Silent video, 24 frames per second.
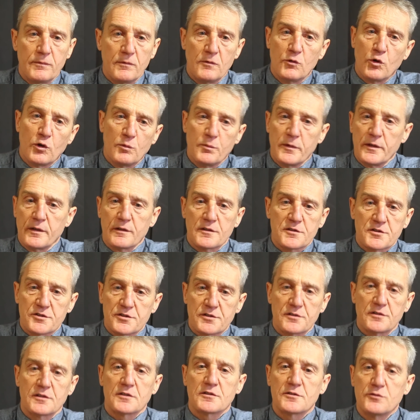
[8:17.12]
Normally
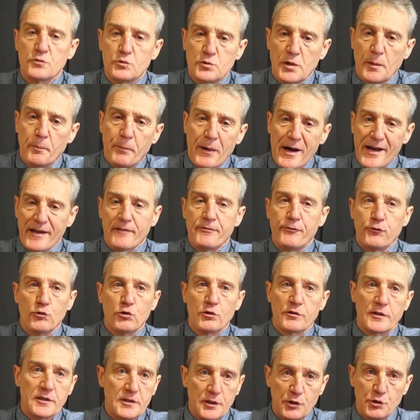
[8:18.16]
there's no a back
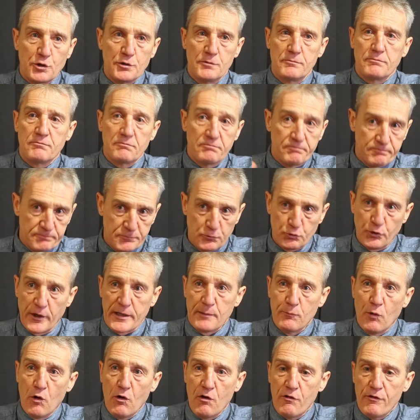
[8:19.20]
four that you could
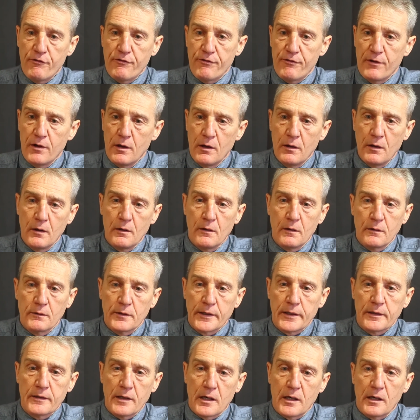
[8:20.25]
rhyme off
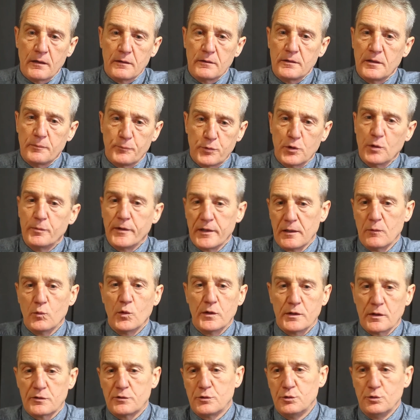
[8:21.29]
like that. You probably get
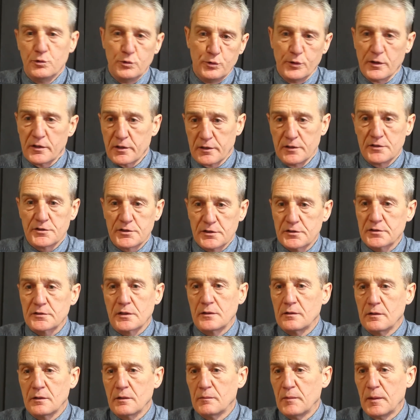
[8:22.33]
one or two who are
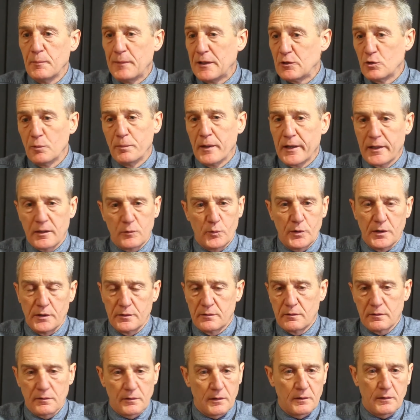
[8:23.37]
consistent. At Meadowbank we had
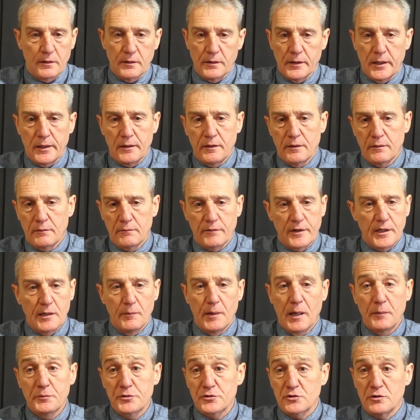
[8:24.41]
Graham
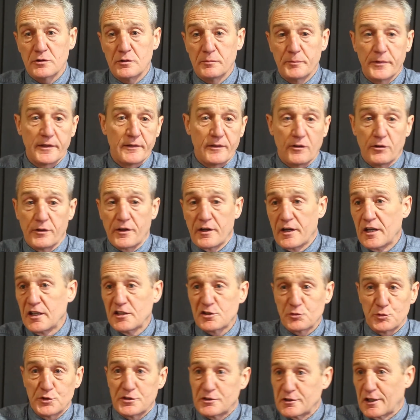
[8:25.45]
Armstrong, but all the
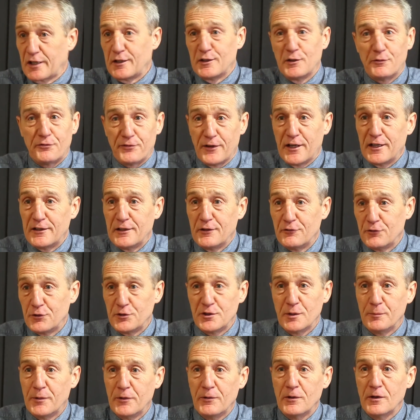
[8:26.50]
rest was kind of fitted in
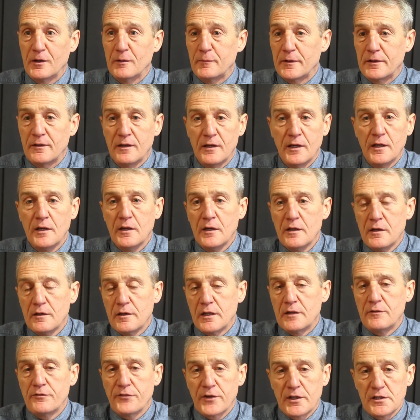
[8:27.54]
round about him
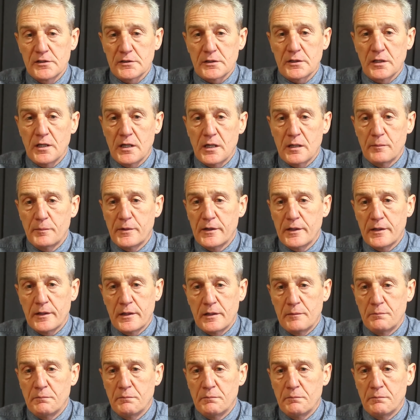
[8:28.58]
and things like that. But